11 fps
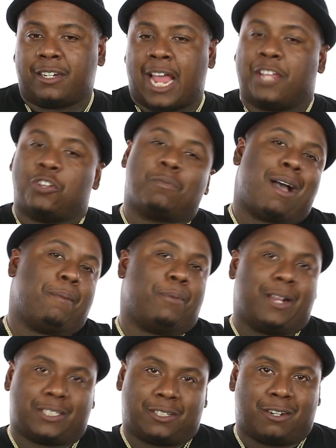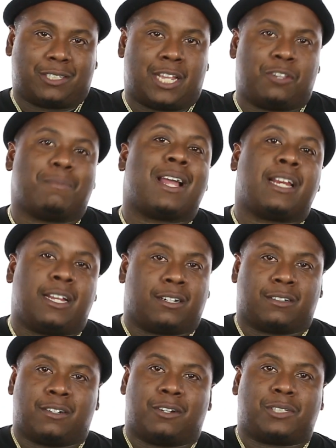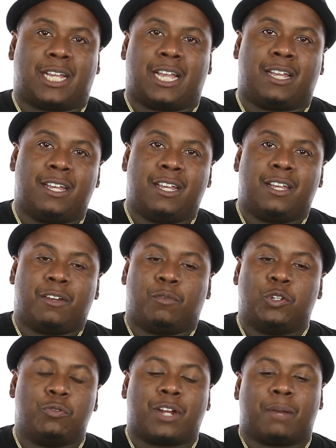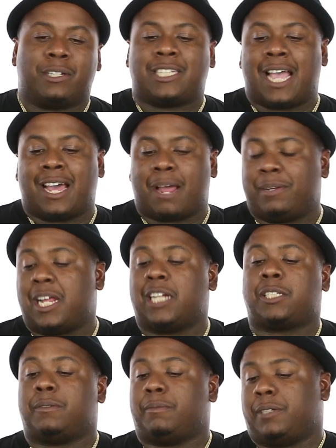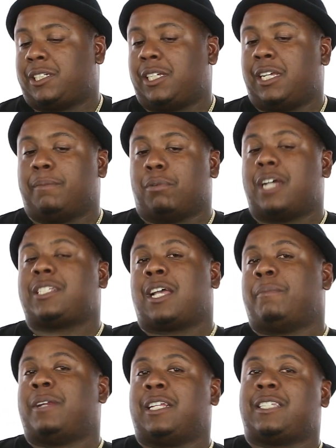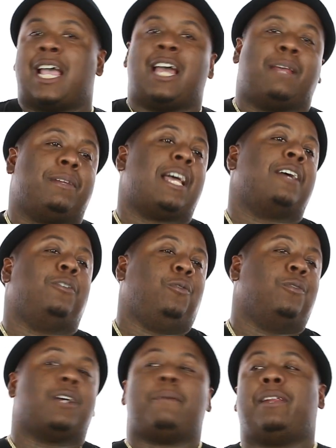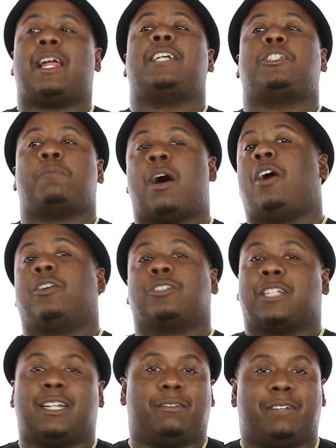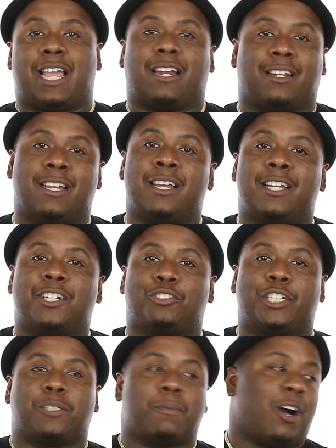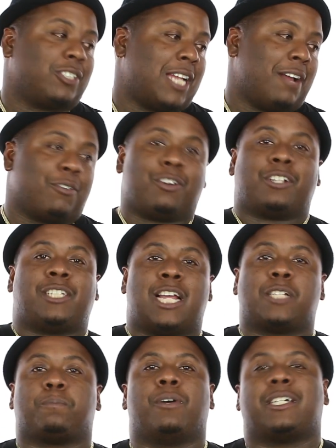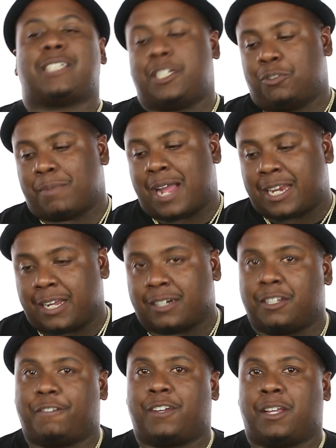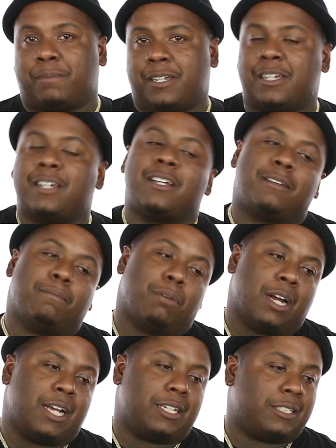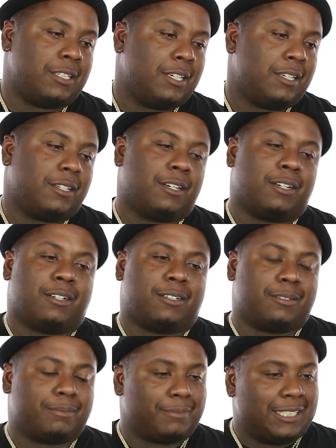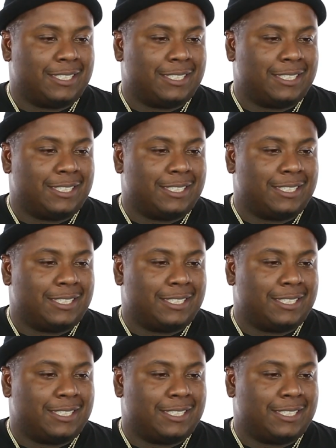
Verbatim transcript: like you my brus, you know what I'm saying? You my nigga, you know what I'm saying? when you come in town, I be like, shit, Brus coming in town. They be like, ooh, I be like, Smallz, nigga, we gotta treat Smallz like royalty. That's Brus. That you my nigga, you feel me? Brus? um,